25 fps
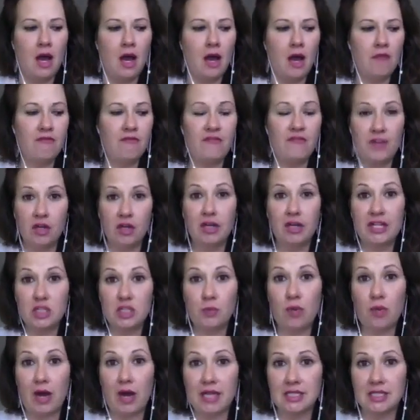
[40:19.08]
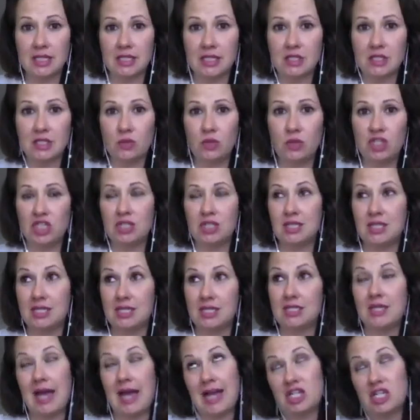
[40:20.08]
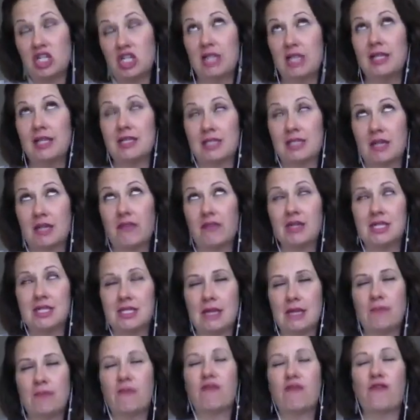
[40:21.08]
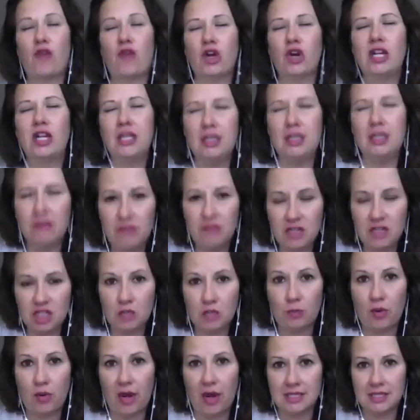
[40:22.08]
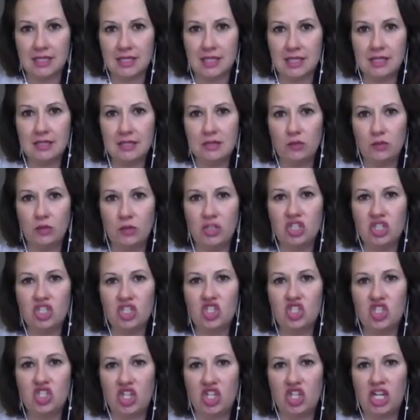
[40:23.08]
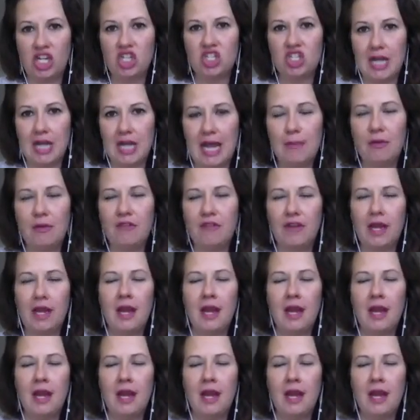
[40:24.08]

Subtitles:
fearless process, which is actually the 7-step forgiveness process. We just changed the name of it.